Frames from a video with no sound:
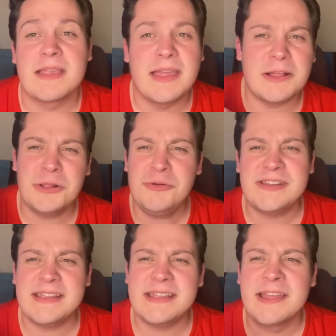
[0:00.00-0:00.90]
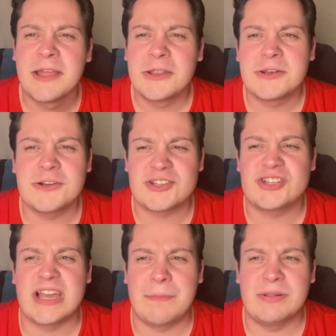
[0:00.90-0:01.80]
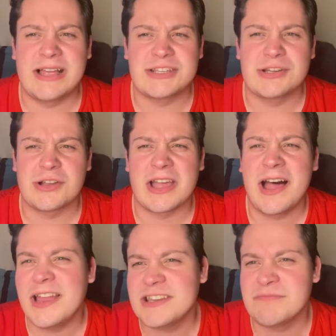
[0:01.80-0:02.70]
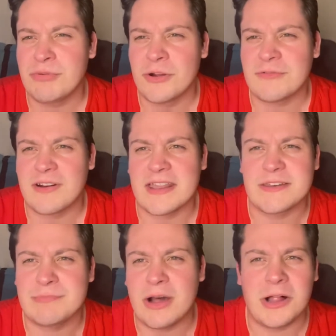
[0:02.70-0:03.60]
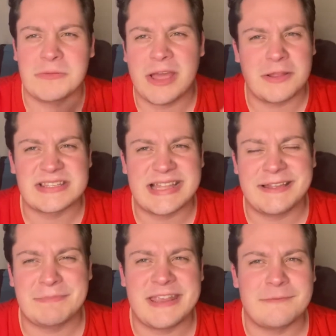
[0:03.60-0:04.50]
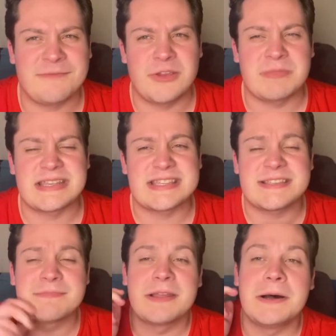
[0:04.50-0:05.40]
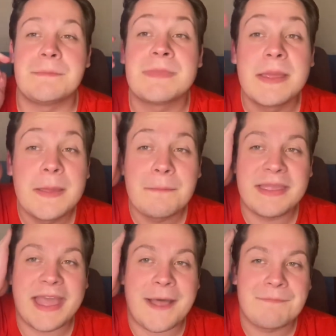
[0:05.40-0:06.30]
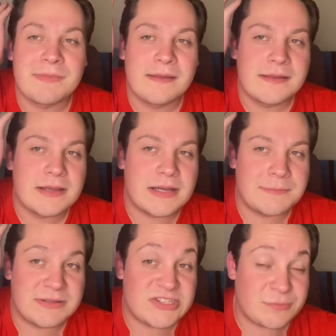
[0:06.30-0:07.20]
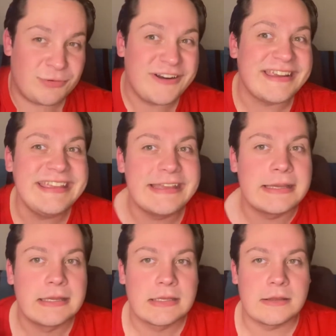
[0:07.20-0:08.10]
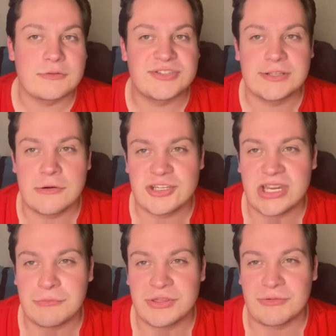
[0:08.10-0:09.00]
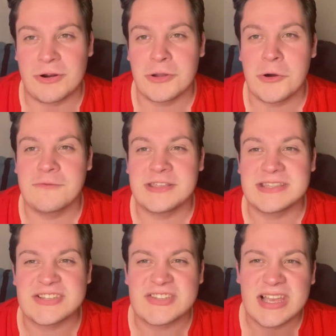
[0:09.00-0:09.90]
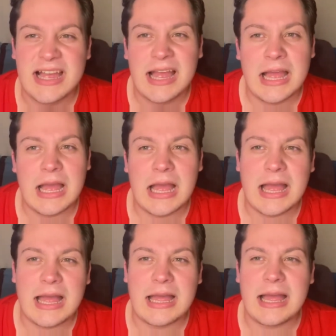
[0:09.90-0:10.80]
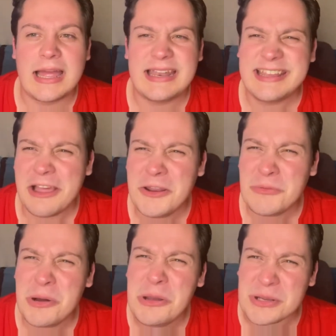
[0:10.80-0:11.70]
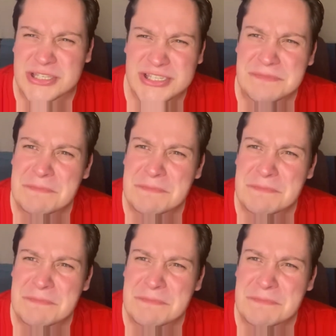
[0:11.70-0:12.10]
including Nurse Chapel and her kind of boyfriend, but I'll get onto that in a few minutes. But yeah, T'Pring goes to negotiate with the Rongovians, and it kind of works,